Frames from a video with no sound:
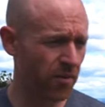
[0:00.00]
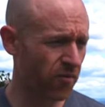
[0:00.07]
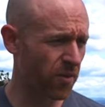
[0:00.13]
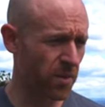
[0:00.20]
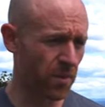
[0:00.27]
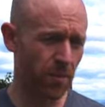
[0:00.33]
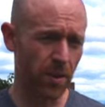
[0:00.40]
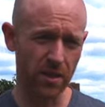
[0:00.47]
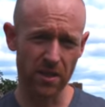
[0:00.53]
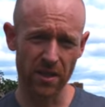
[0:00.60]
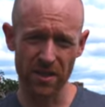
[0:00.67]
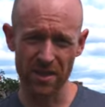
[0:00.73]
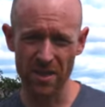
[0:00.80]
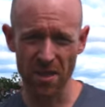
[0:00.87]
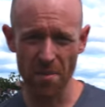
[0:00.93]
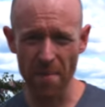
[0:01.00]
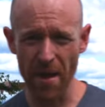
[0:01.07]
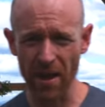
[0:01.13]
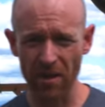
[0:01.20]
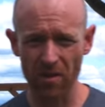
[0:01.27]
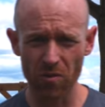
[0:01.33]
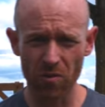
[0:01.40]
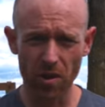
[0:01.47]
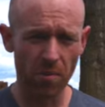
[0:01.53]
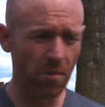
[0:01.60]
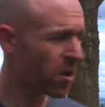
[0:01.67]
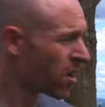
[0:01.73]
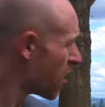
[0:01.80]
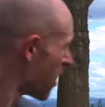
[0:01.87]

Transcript: from the person that's in the back of the room